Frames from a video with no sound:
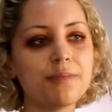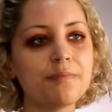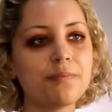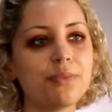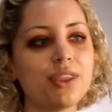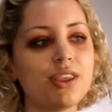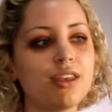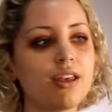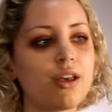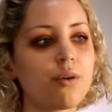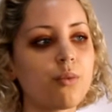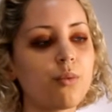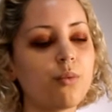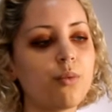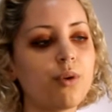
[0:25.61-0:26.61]

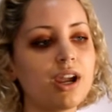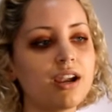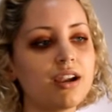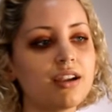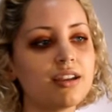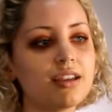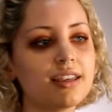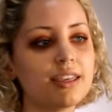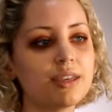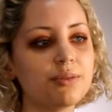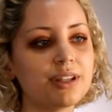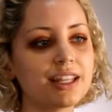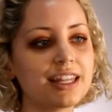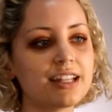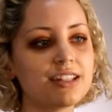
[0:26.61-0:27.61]
where he
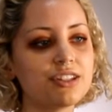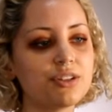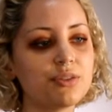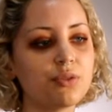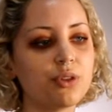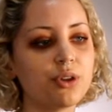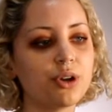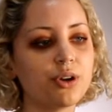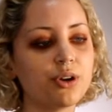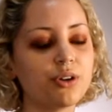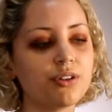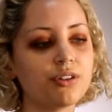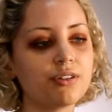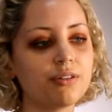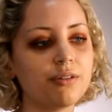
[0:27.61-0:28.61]
really lets you
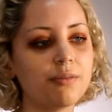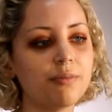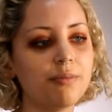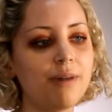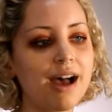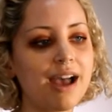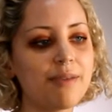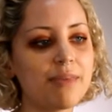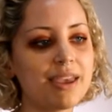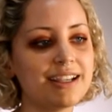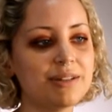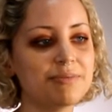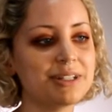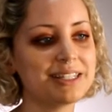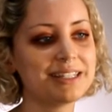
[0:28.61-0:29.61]
learn by
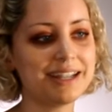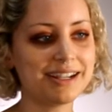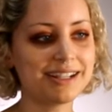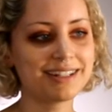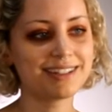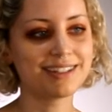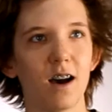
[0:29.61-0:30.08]
making mistakes.